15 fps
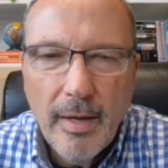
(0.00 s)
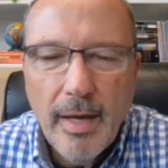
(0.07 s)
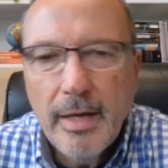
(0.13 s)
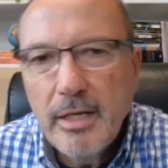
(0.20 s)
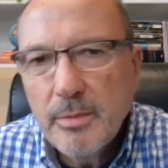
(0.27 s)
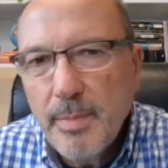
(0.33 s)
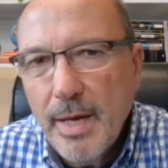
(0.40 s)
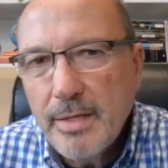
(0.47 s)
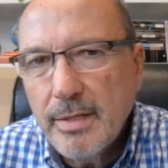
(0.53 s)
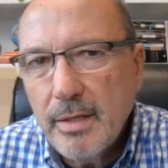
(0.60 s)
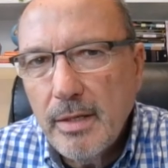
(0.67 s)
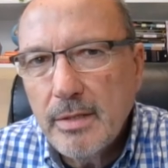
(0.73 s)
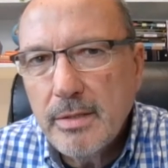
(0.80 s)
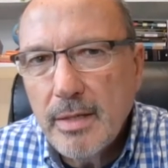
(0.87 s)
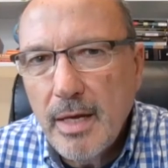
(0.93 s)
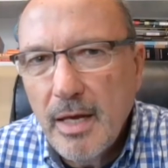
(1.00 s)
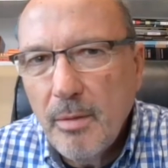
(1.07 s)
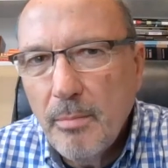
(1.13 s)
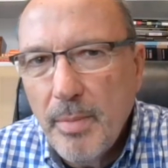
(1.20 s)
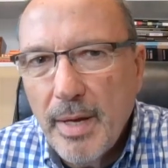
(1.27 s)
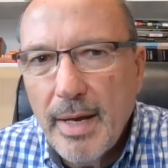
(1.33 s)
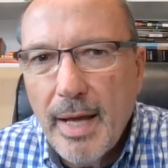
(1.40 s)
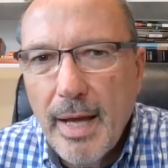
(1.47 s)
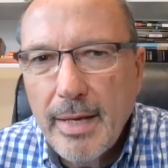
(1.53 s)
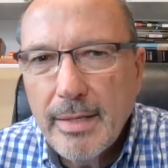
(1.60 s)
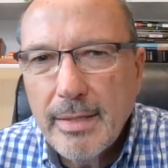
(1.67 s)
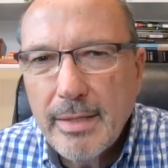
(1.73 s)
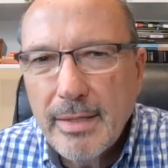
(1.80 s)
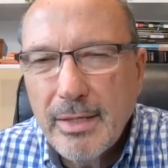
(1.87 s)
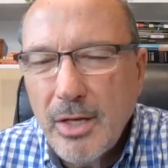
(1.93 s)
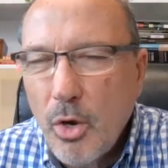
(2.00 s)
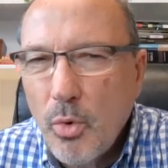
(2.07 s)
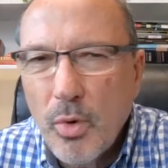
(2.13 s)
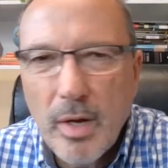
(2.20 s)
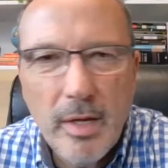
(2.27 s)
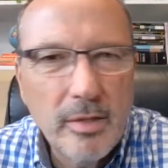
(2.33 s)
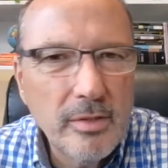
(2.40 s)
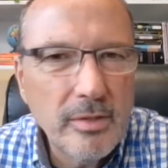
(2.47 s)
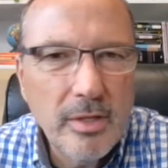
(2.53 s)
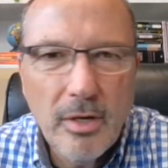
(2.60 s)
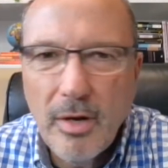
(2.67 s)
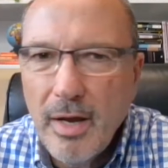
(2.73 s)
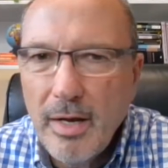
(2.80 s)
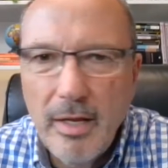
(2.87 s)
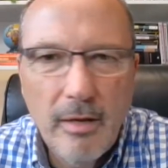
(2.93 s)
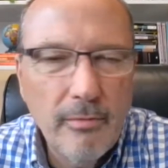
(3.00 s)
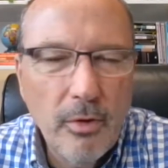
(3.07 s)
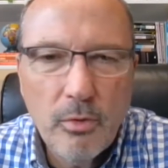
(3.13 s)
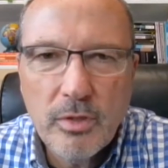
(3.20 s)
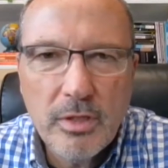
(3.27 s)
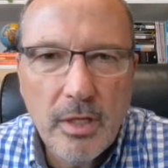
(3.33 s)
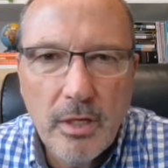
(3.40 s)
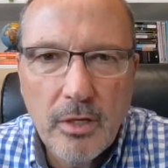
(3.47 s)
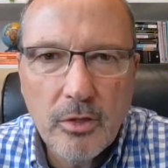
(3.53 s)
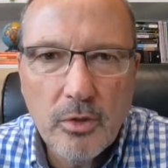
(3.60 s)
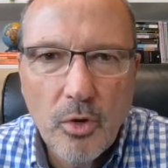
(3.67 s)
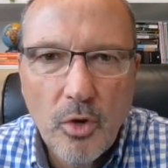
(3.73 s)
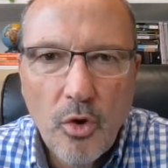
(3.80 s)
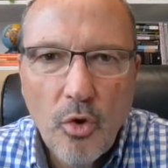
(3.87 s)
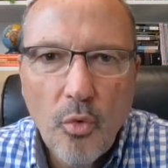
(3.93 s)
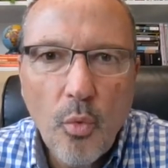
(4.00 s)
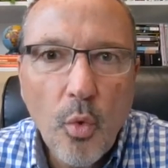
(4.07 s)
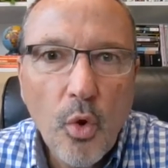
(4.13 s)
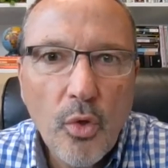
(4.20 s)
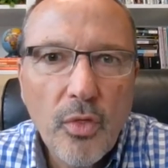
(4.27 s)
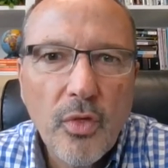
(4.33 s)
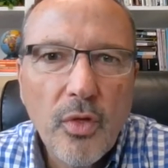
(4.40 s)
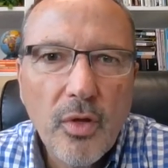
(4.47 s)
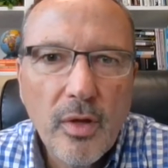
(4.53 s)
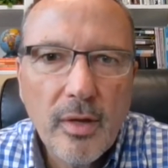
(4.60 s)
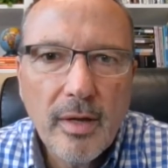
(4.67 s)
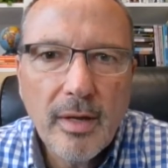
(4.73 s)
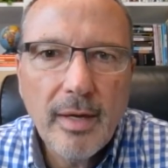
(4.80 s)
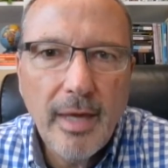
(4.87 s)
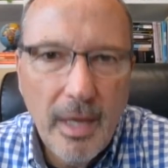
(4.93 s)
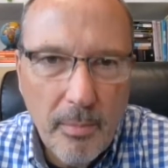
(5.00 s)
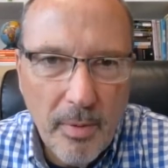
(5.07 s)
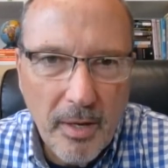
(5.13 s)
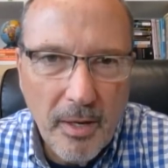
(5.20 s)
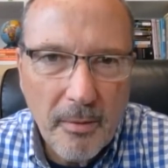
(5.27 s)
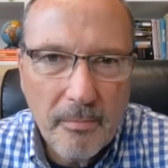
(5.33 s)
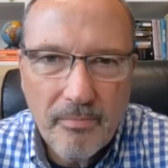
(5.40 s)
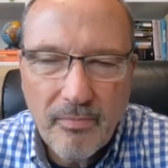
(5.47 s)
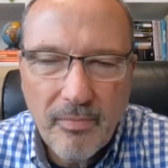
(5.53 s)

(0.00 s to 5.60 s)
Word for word: and he's basically saying, But I don't consider any of those things worth keeping.